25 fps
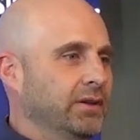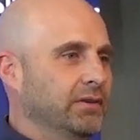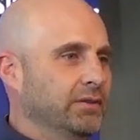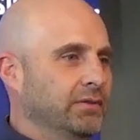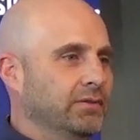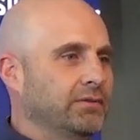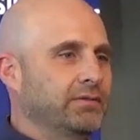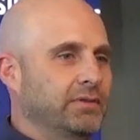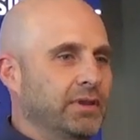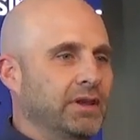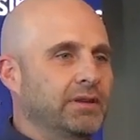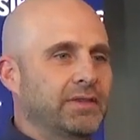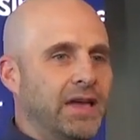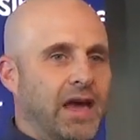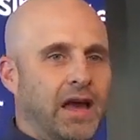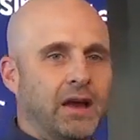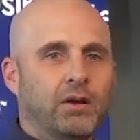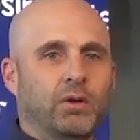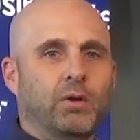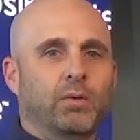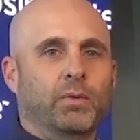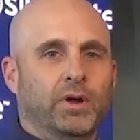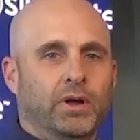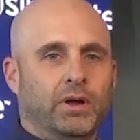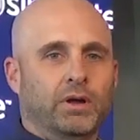So they
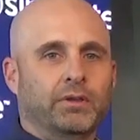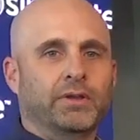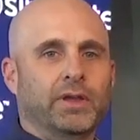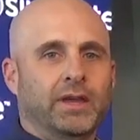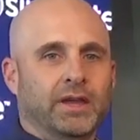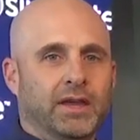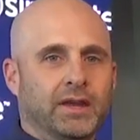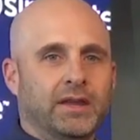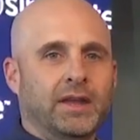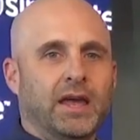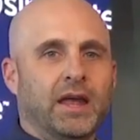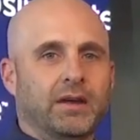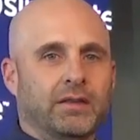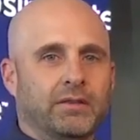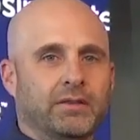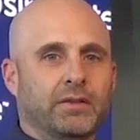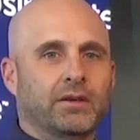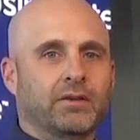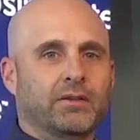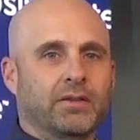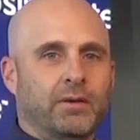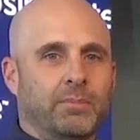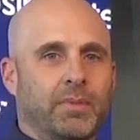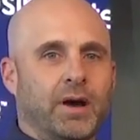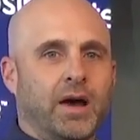tackle well, and they get down in
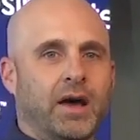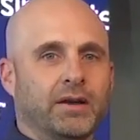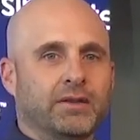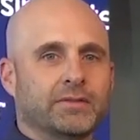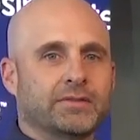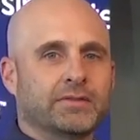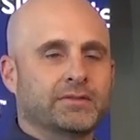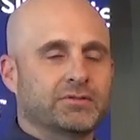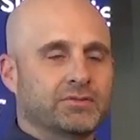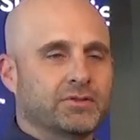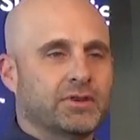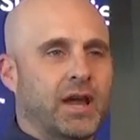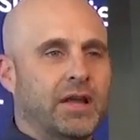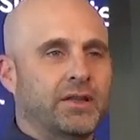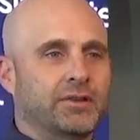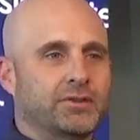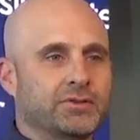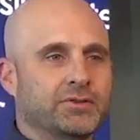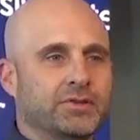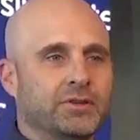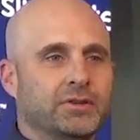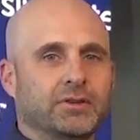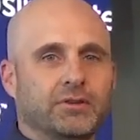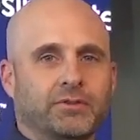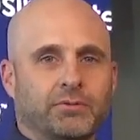there in the box and
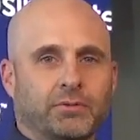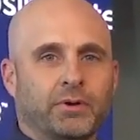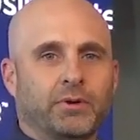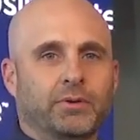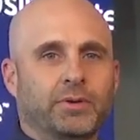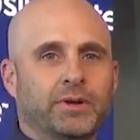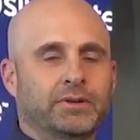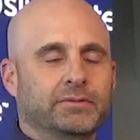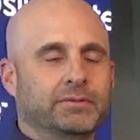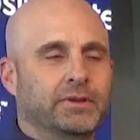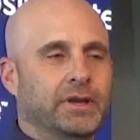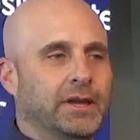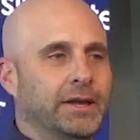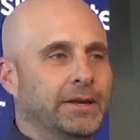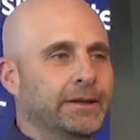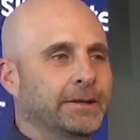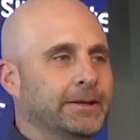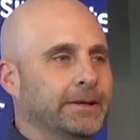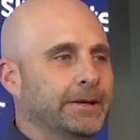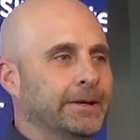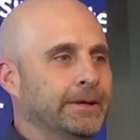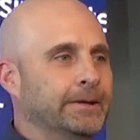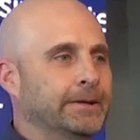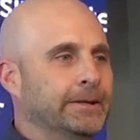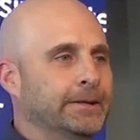challenge you to throw it, and
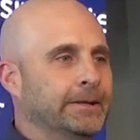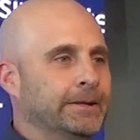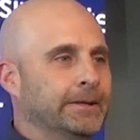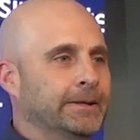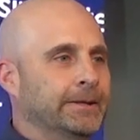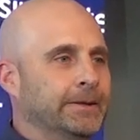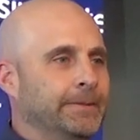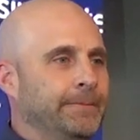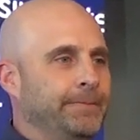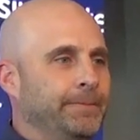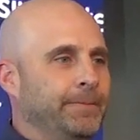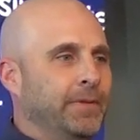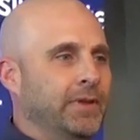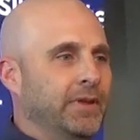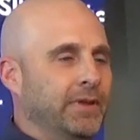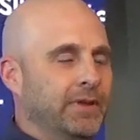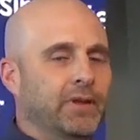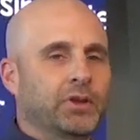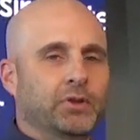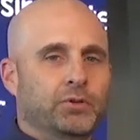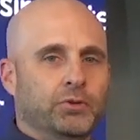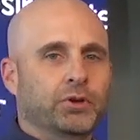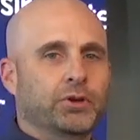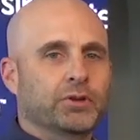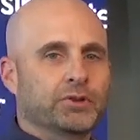I think
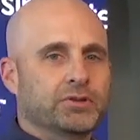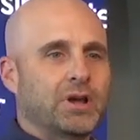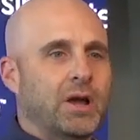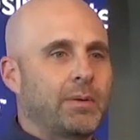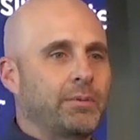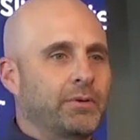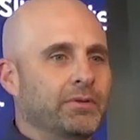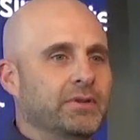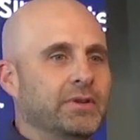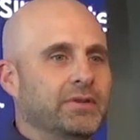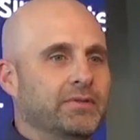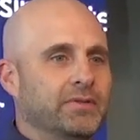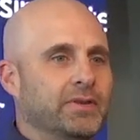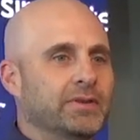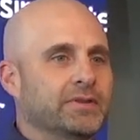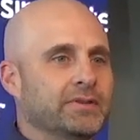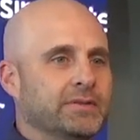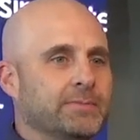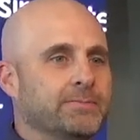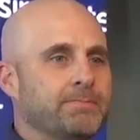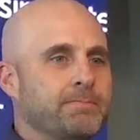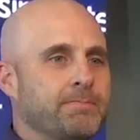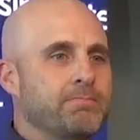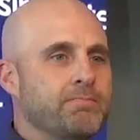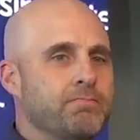they do a good job on defense.
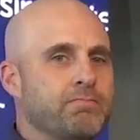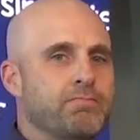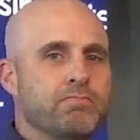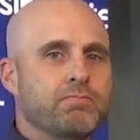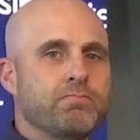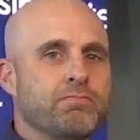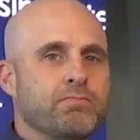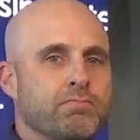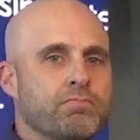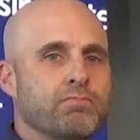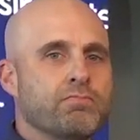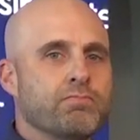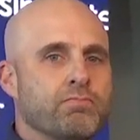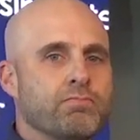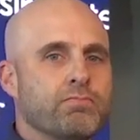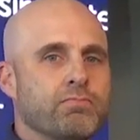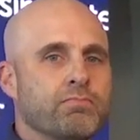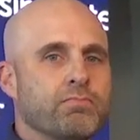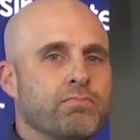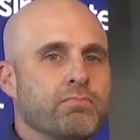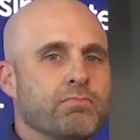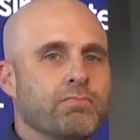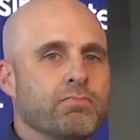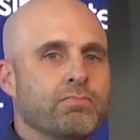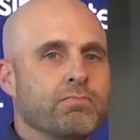A lot of common opponents
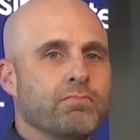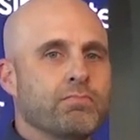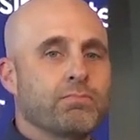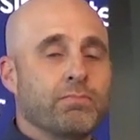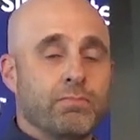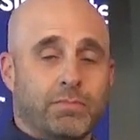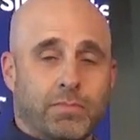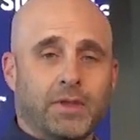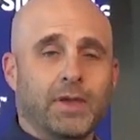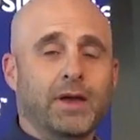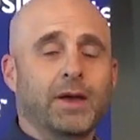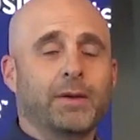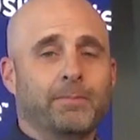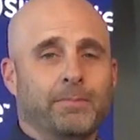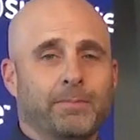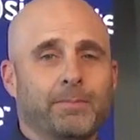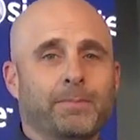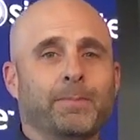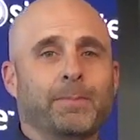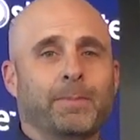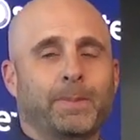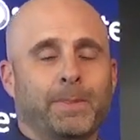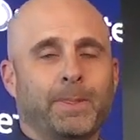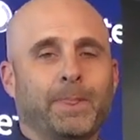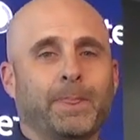at this time of year. Yeah.
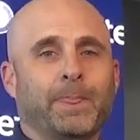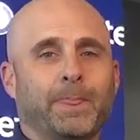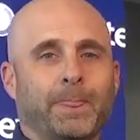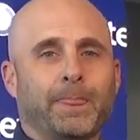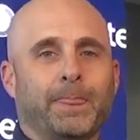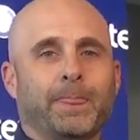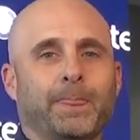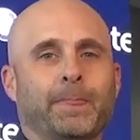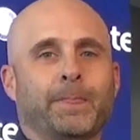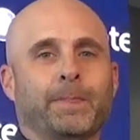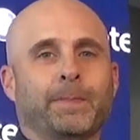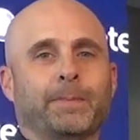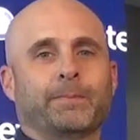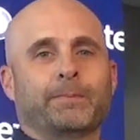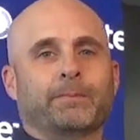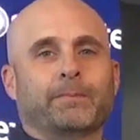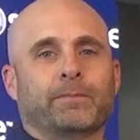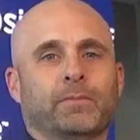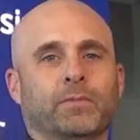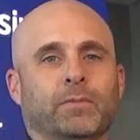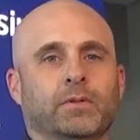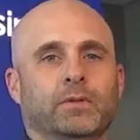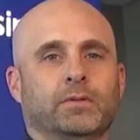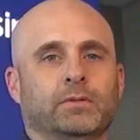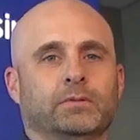Do you look at those games
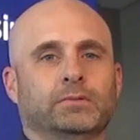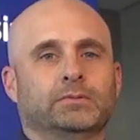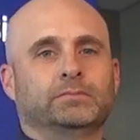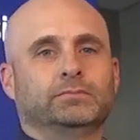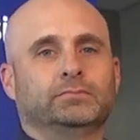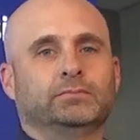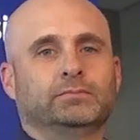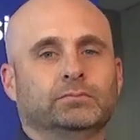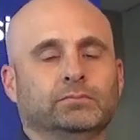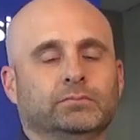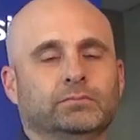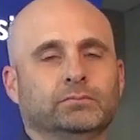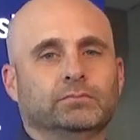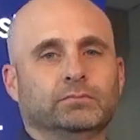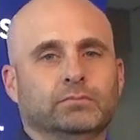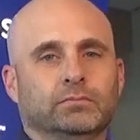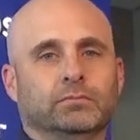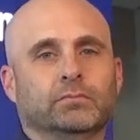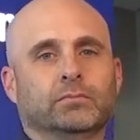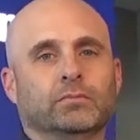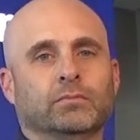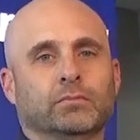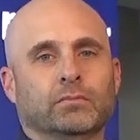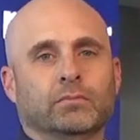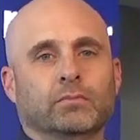and see what teams
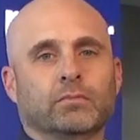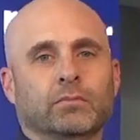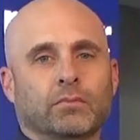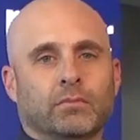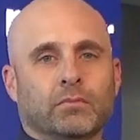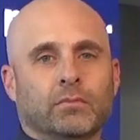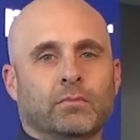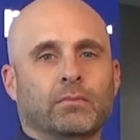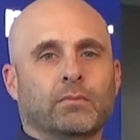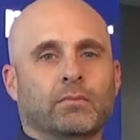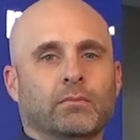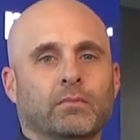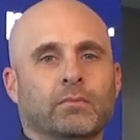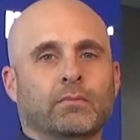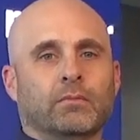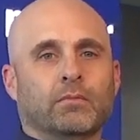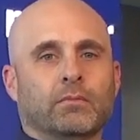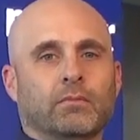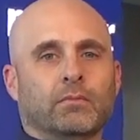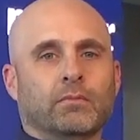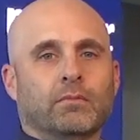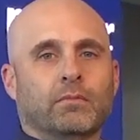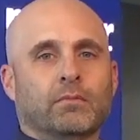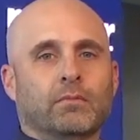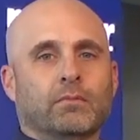had success and
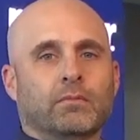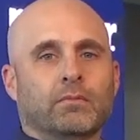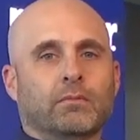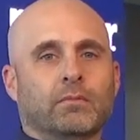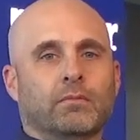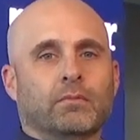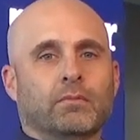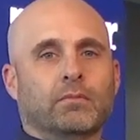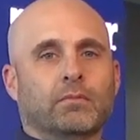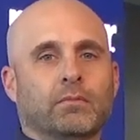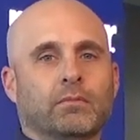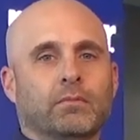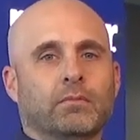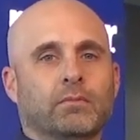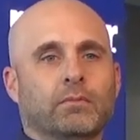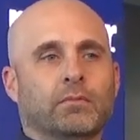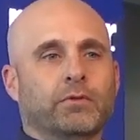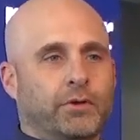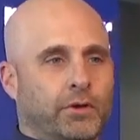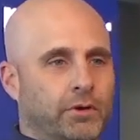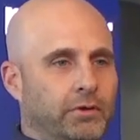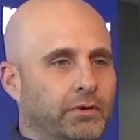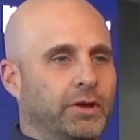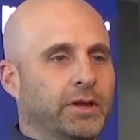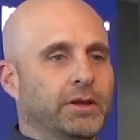how they did it?
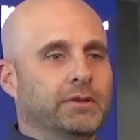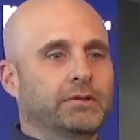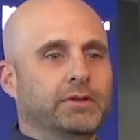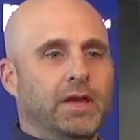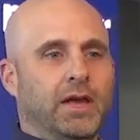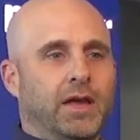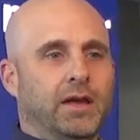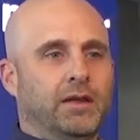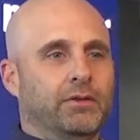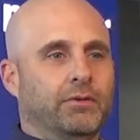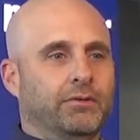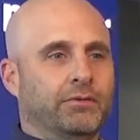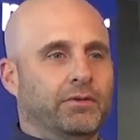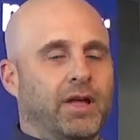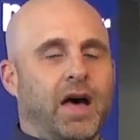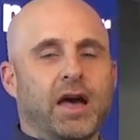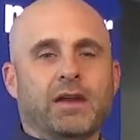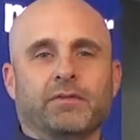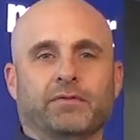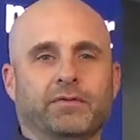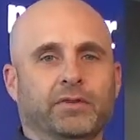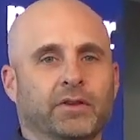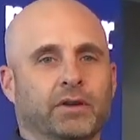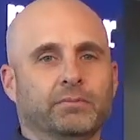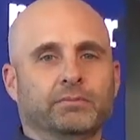Certainly, yeah. There's a lot
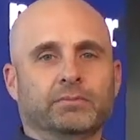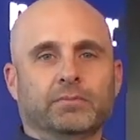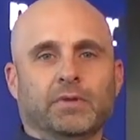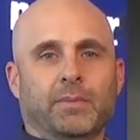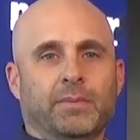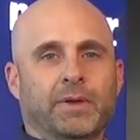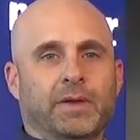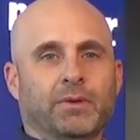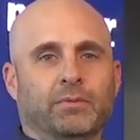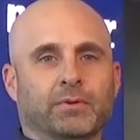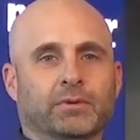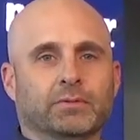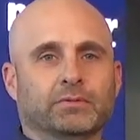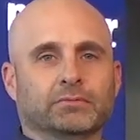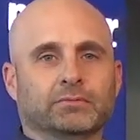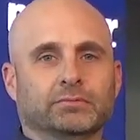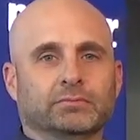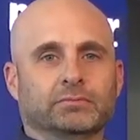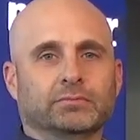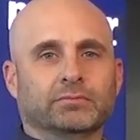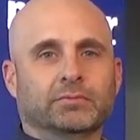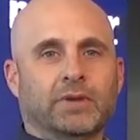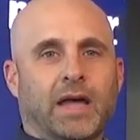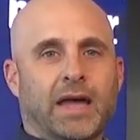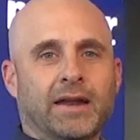of film. I mean, we're
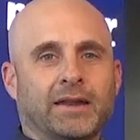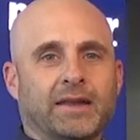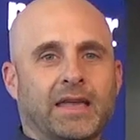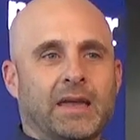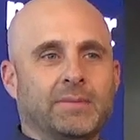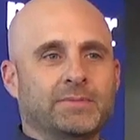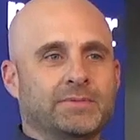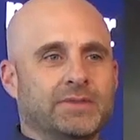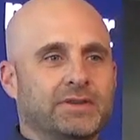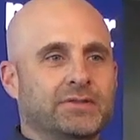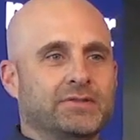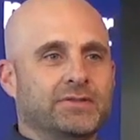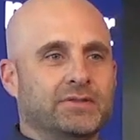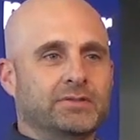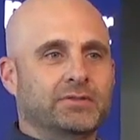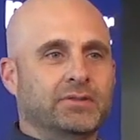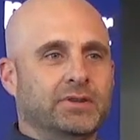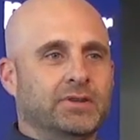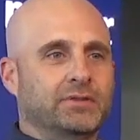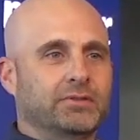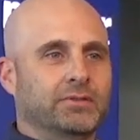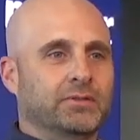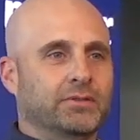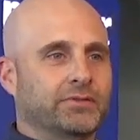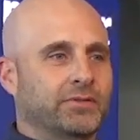9 games into
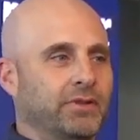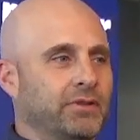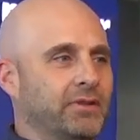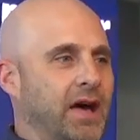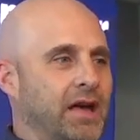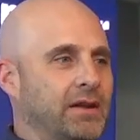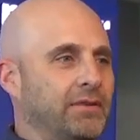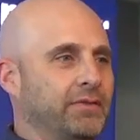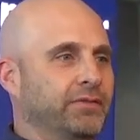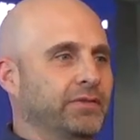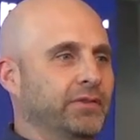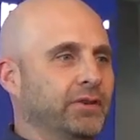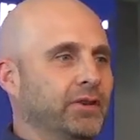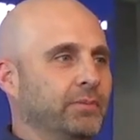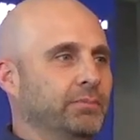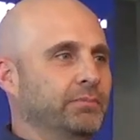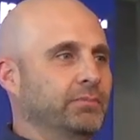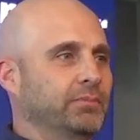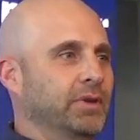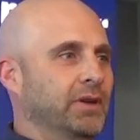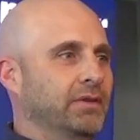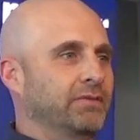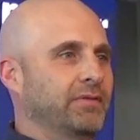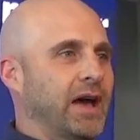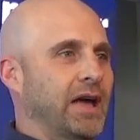it, and there's a lot of film
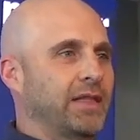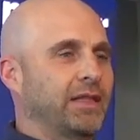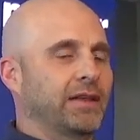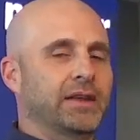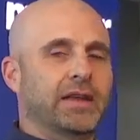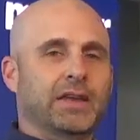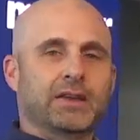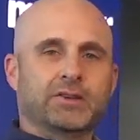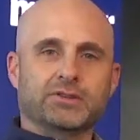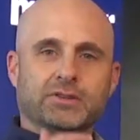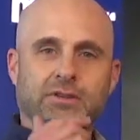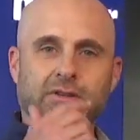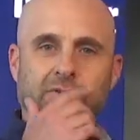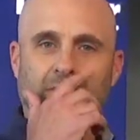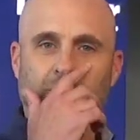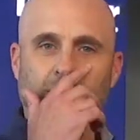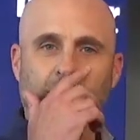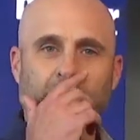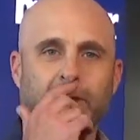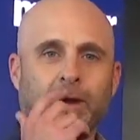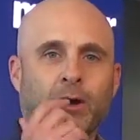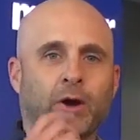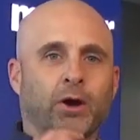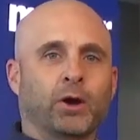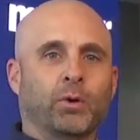and validation of who
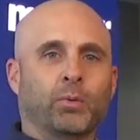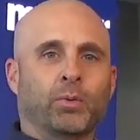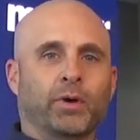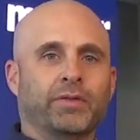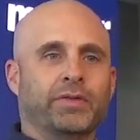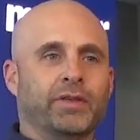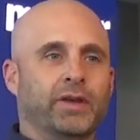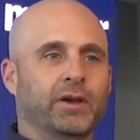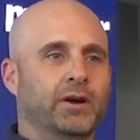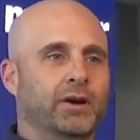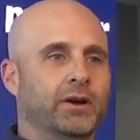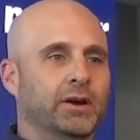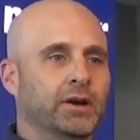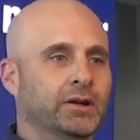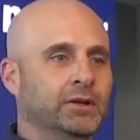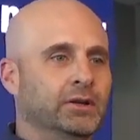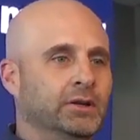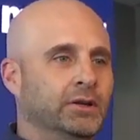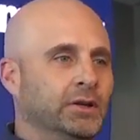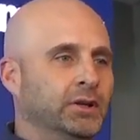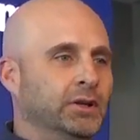they are and what they are.